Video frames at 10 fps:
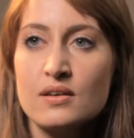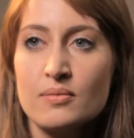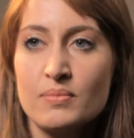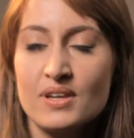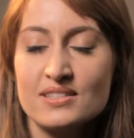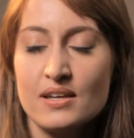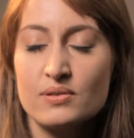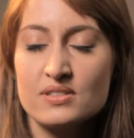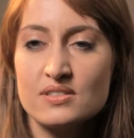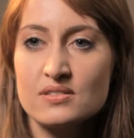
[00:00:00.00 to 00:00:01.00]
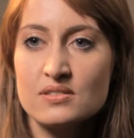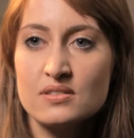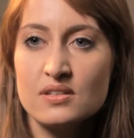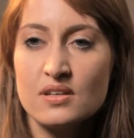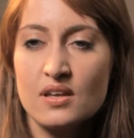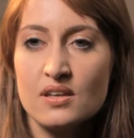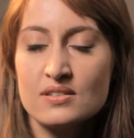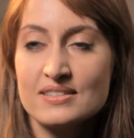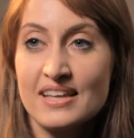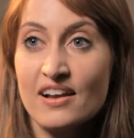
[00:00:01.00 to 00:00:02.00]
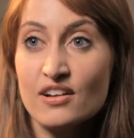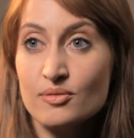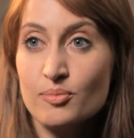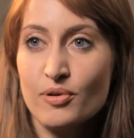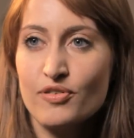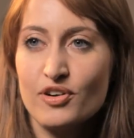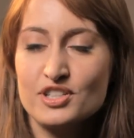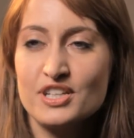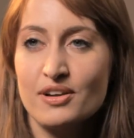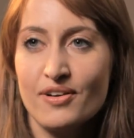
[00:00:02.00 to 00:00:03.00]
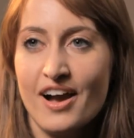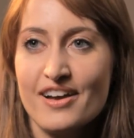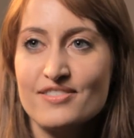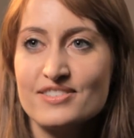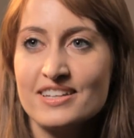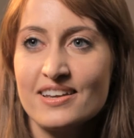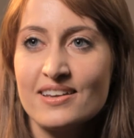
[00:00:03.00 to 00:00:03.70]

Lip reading: because I was scared before she arrived.